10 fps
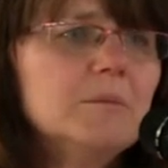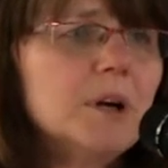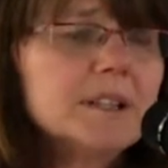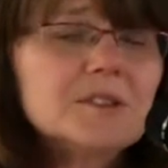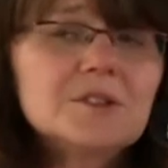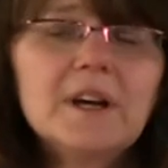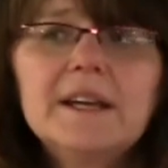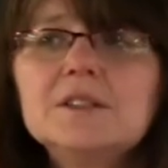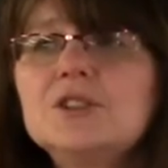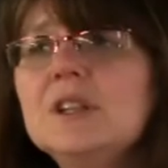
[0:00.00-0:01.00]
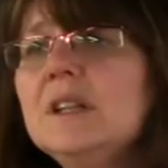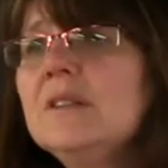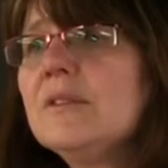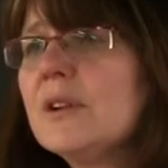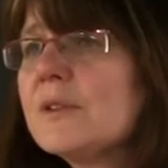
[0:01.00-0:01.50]
market
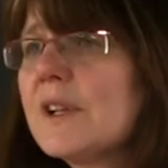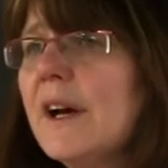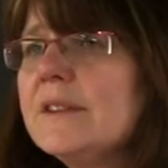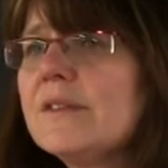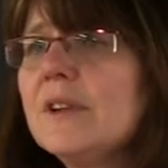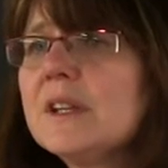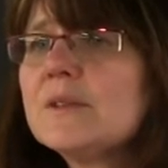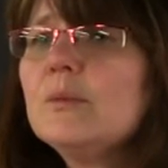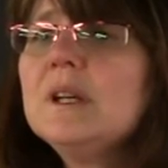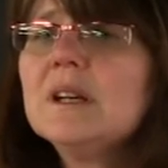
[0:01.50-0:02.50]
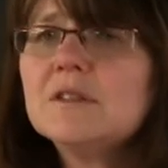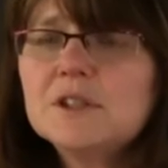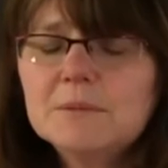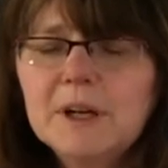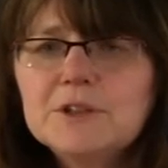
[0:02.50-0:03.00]
strategy, those kinds of things,
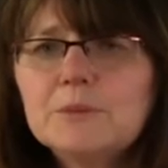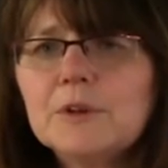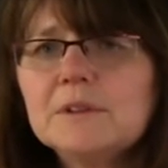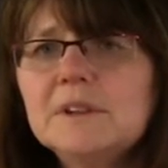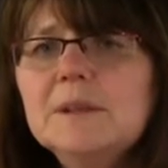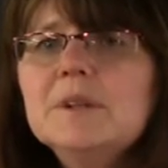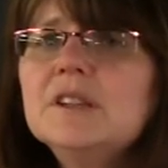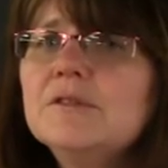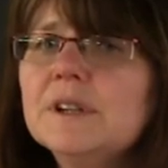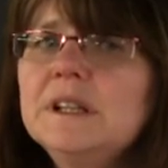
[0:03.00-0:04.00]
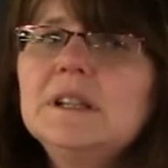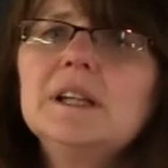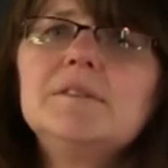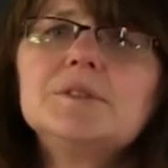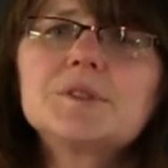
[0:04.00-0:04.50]
to much more limited funding
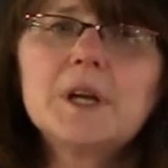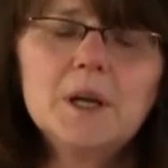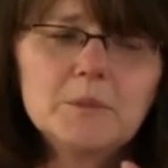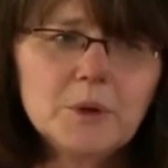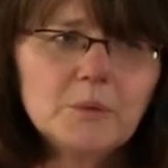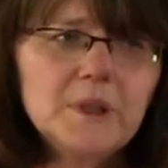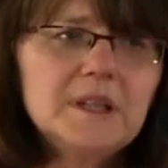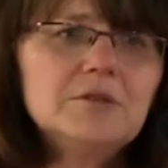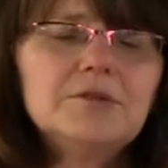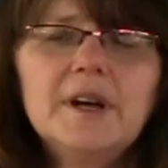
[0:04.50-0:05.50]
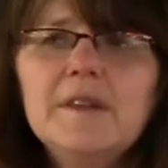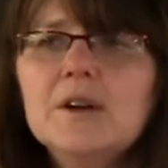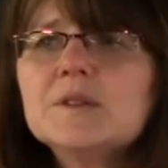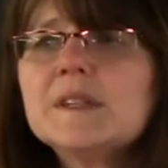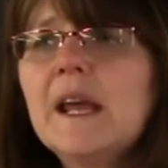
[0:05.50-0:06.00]
levels, but we can fund
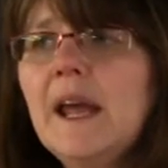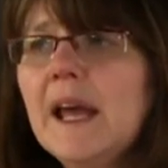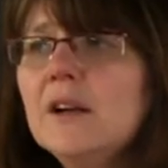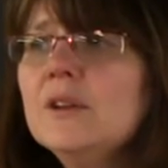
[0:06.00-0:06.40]
those. And